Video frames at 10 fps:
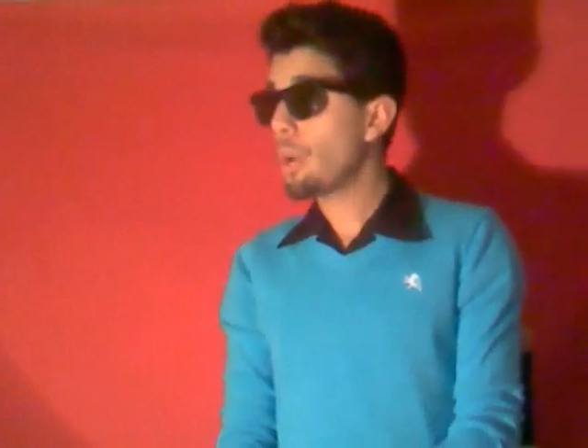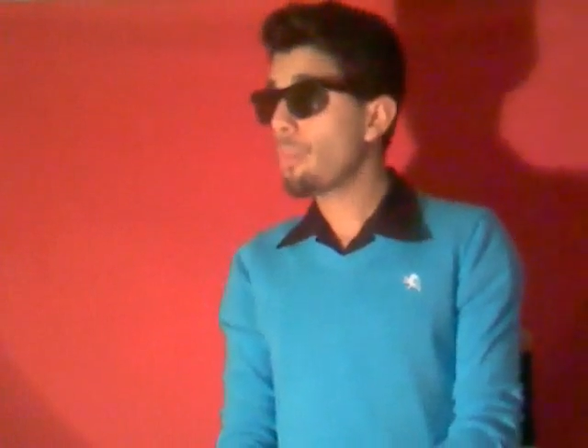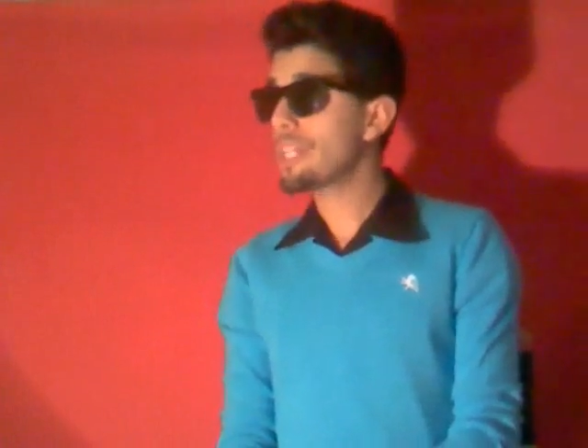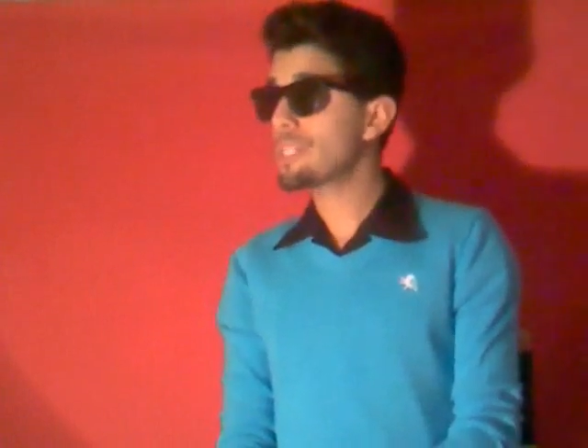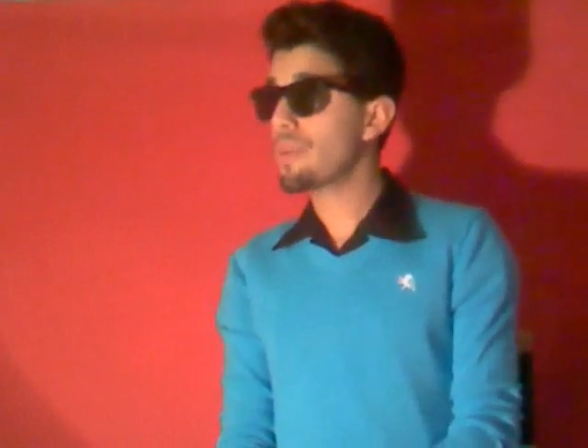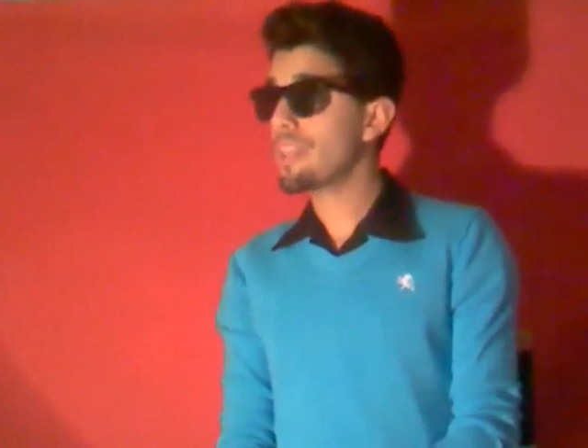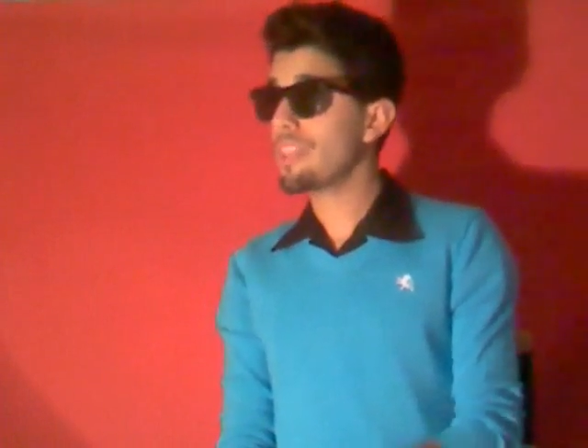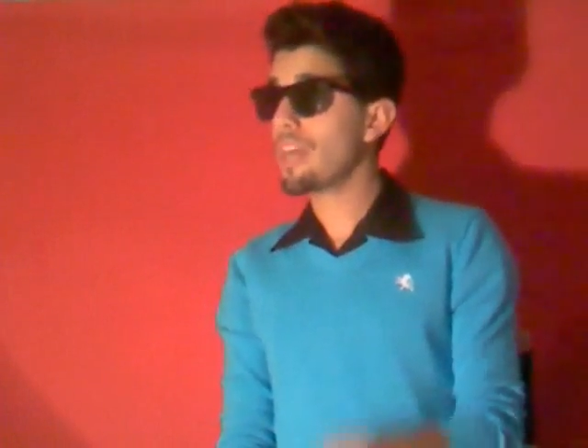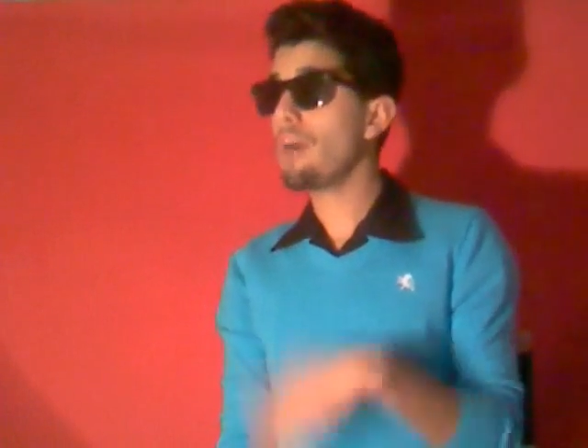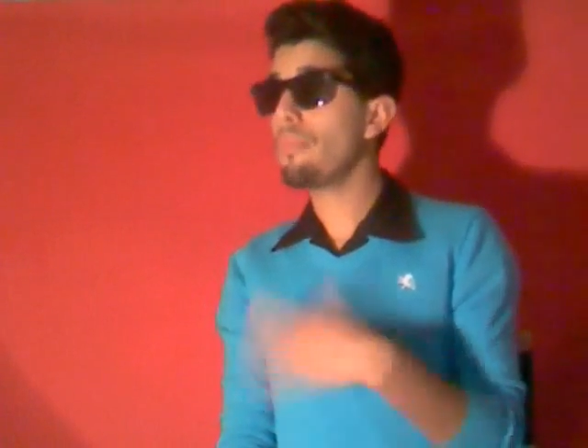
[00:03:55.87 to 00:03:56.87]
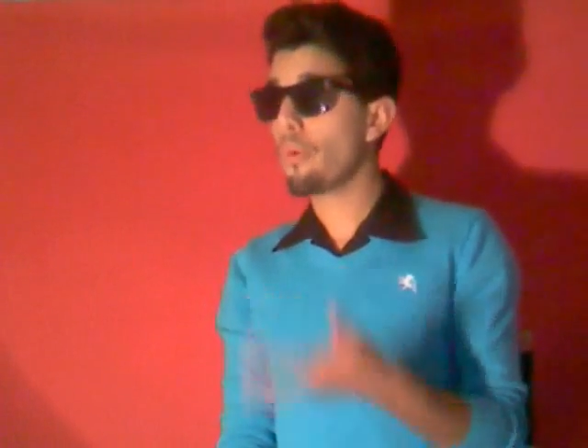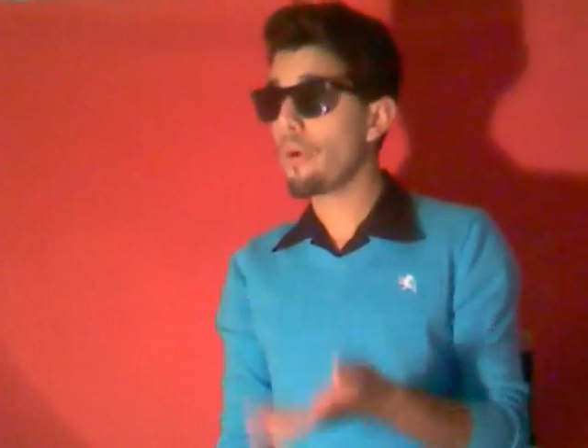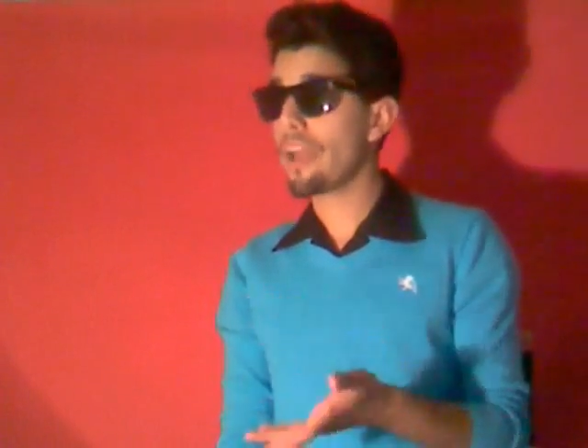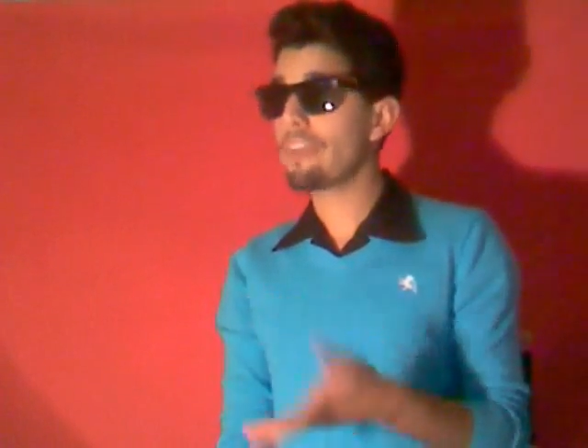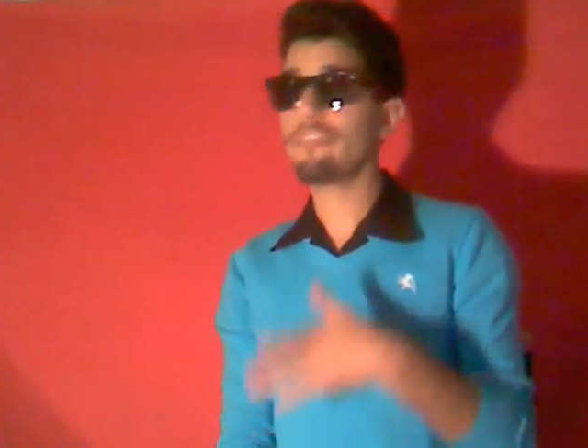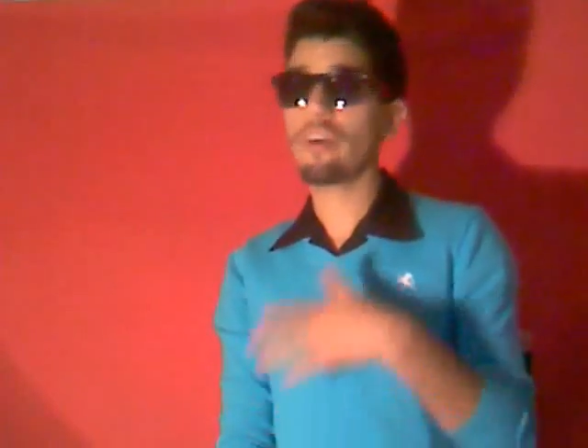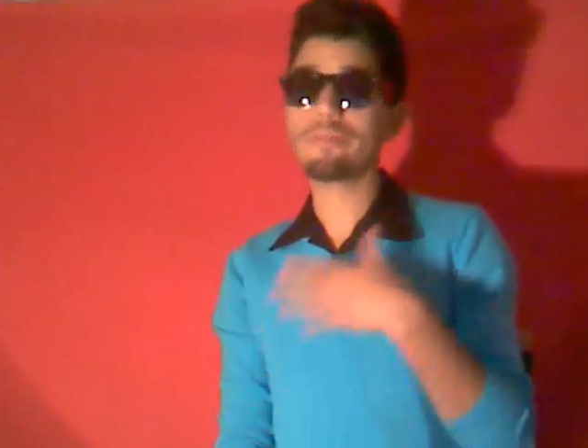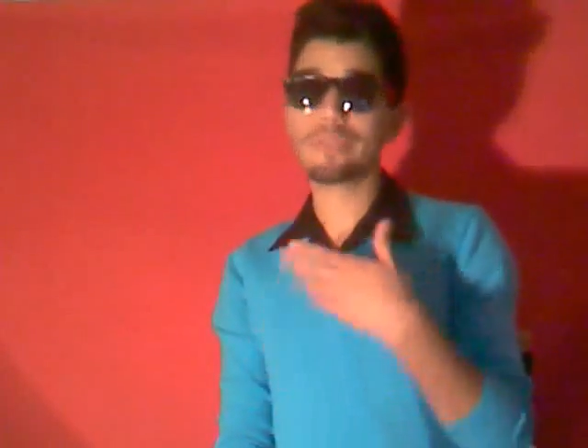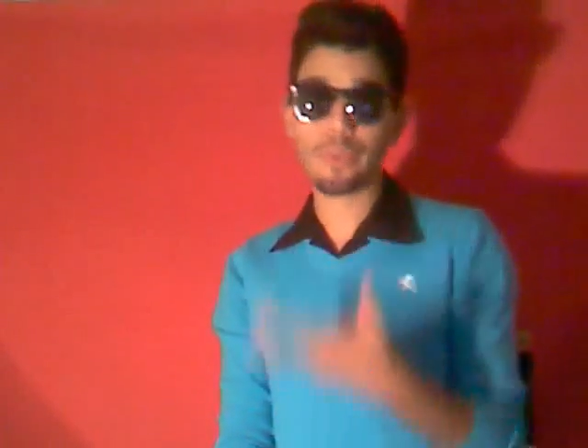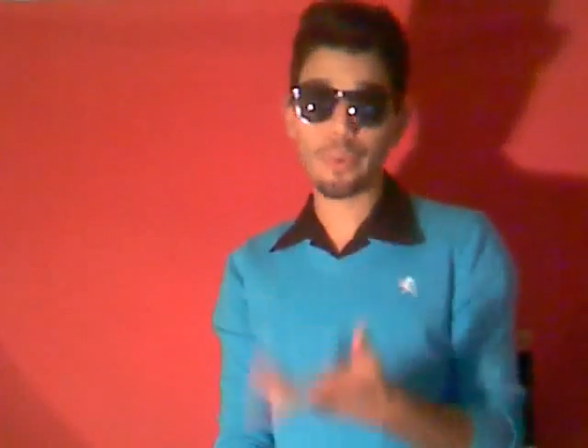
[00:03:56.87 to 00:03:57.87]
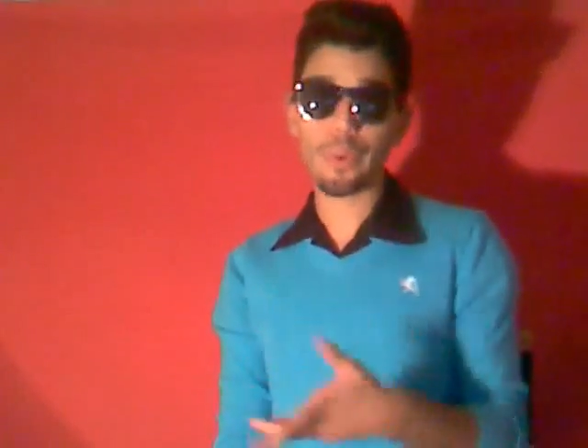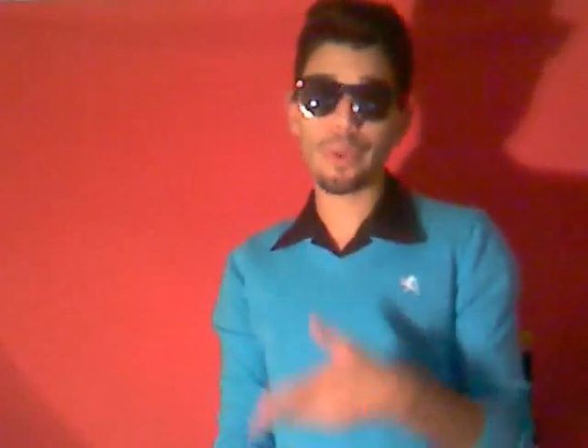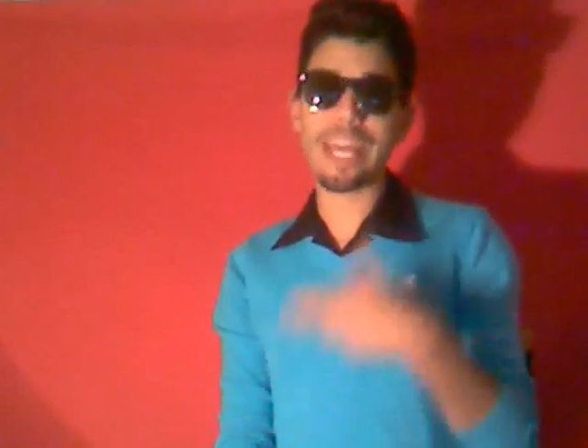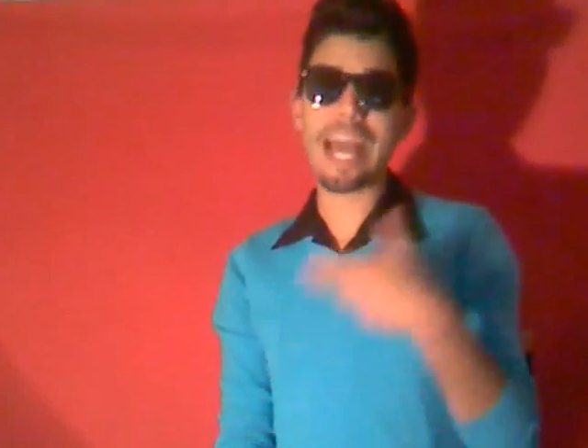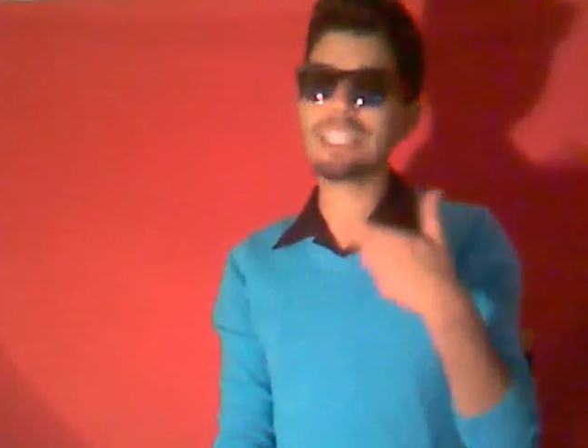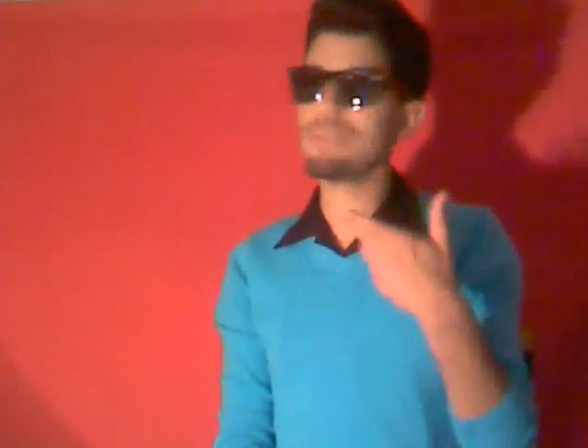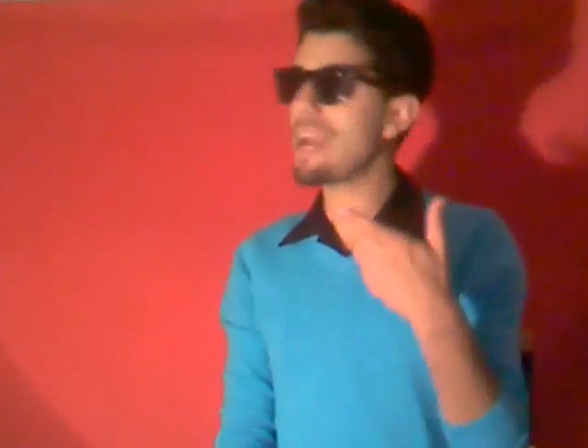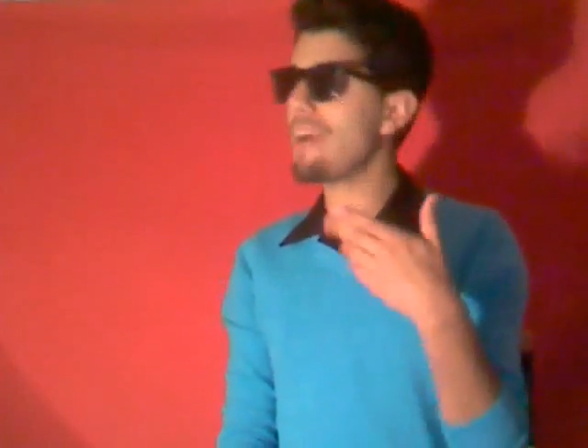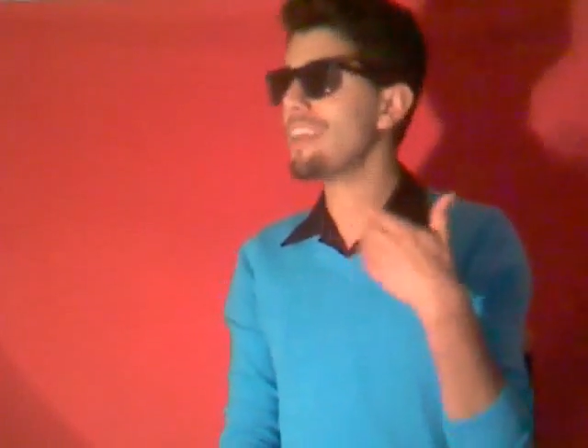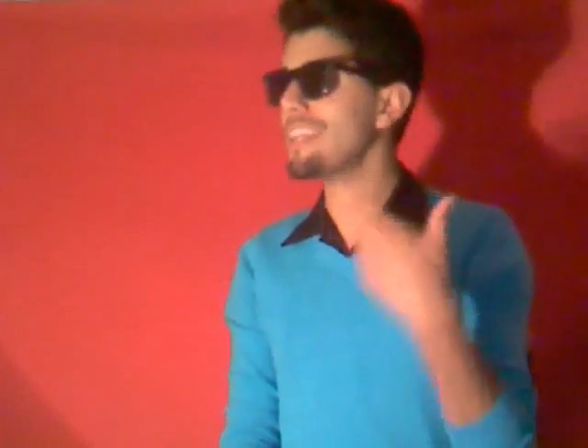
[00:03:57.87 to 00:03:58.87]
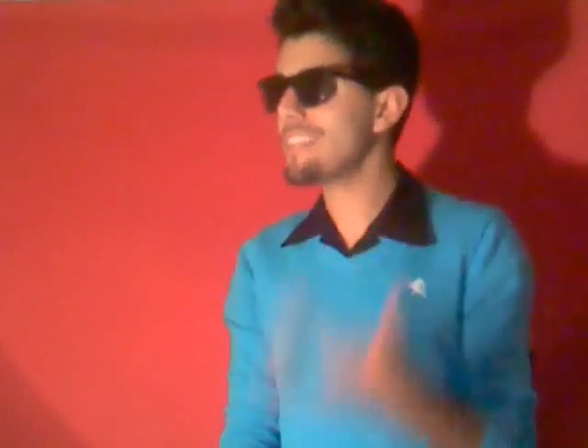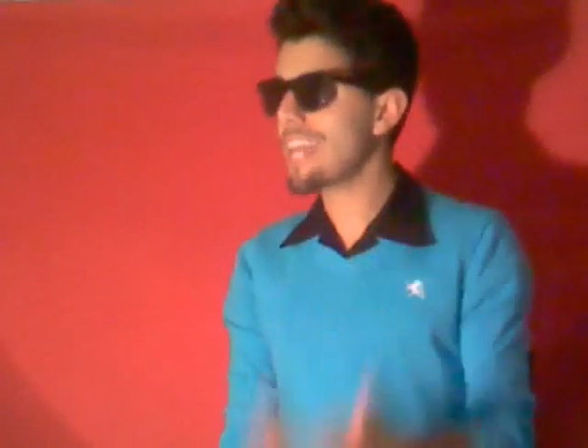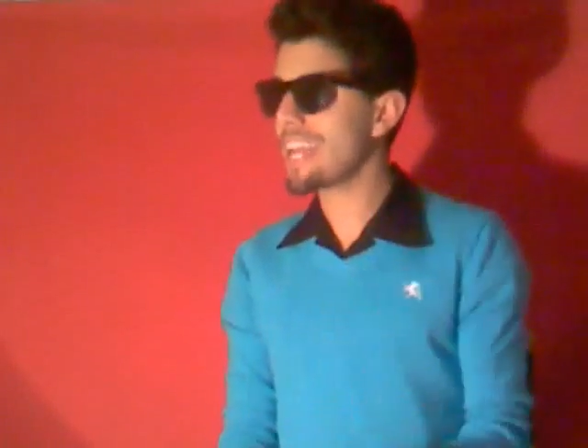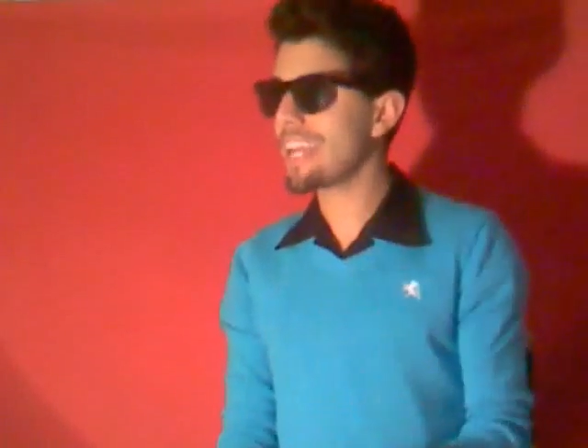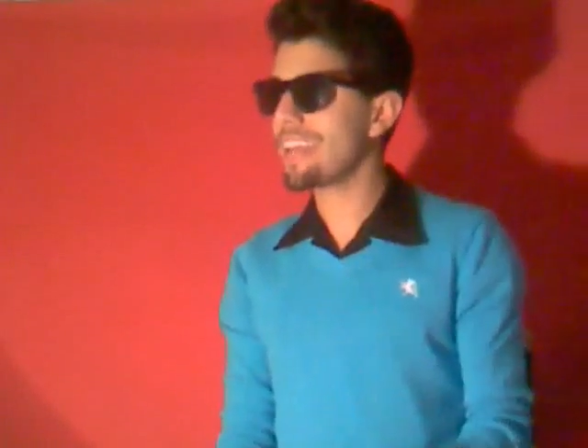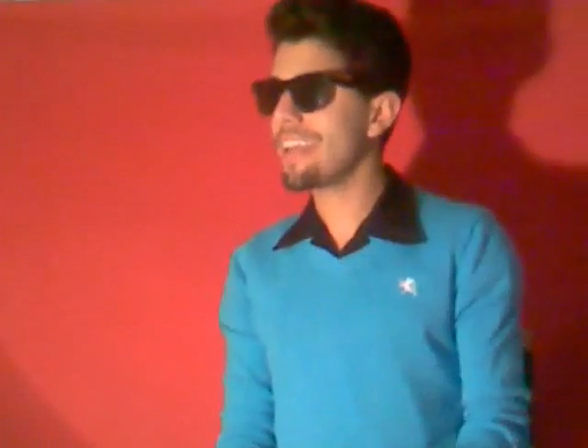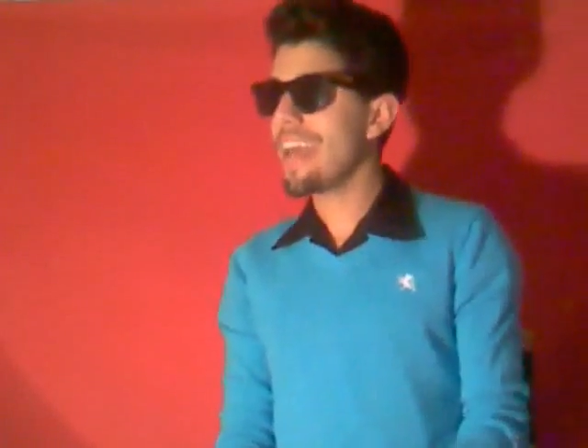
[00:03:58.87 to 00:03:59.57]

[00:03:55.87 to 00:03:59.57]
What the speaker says: was with a boy from school. He asked me out on a date,